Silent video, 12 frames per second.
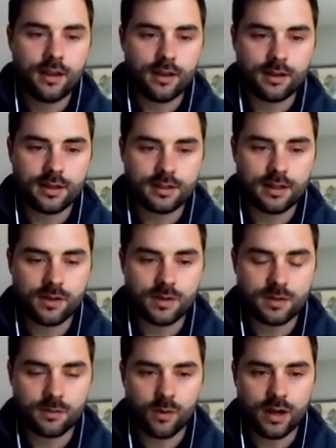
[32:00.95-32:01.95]
It does give you
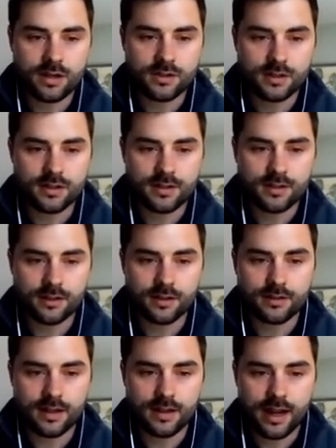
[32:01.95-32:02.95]
some questions
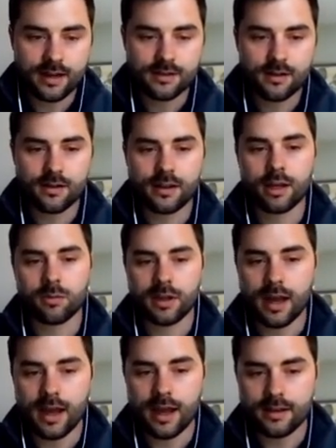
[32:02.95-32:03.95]
to answer to help
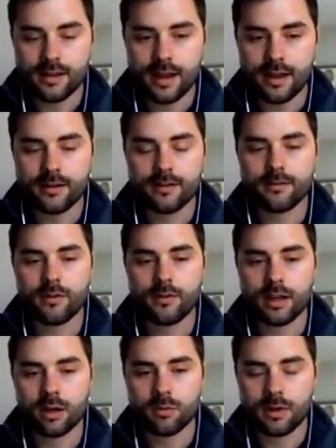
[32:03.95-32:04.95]
guide that
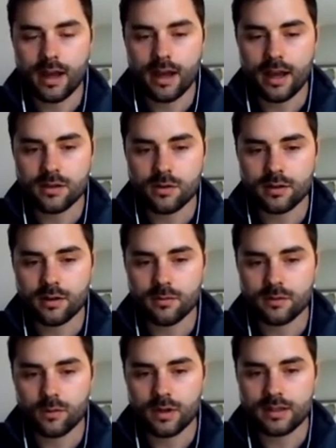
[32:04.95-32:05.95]
and help guide you in
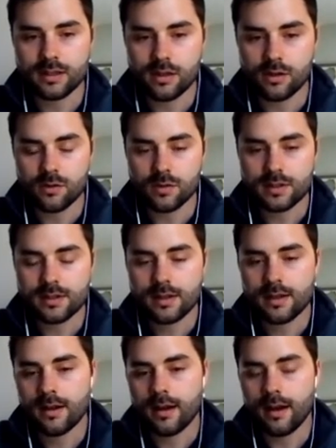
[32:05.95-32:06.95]
terms of what to use.
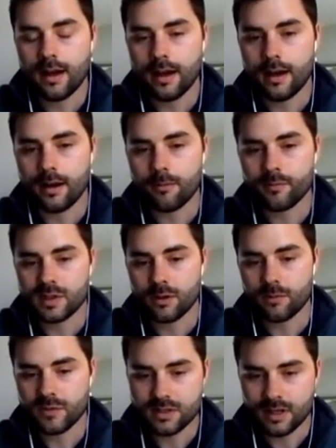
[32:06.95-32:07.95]

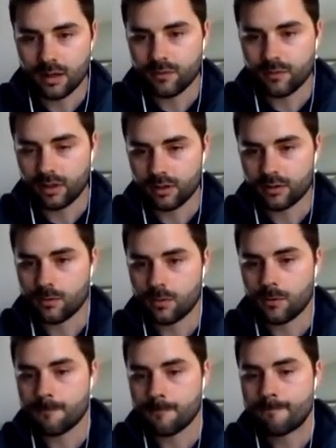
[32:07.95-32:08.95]
So just a helpful little
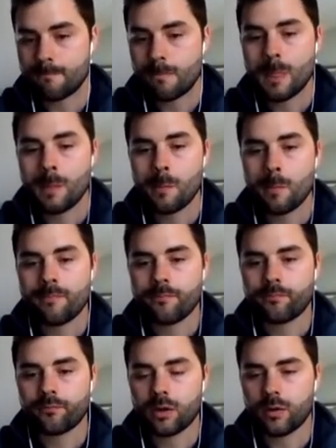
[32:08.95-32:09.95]
tool.
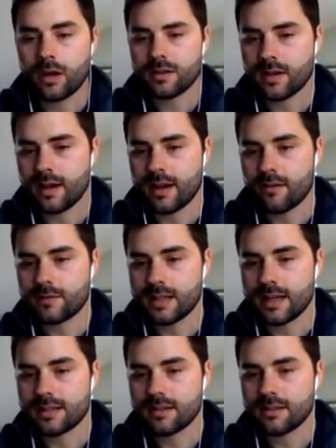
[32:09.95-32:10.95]
We also have
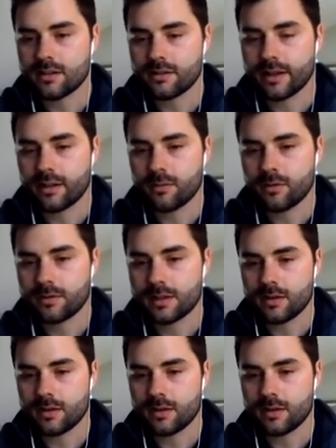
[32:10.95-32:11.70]
tank stickers available.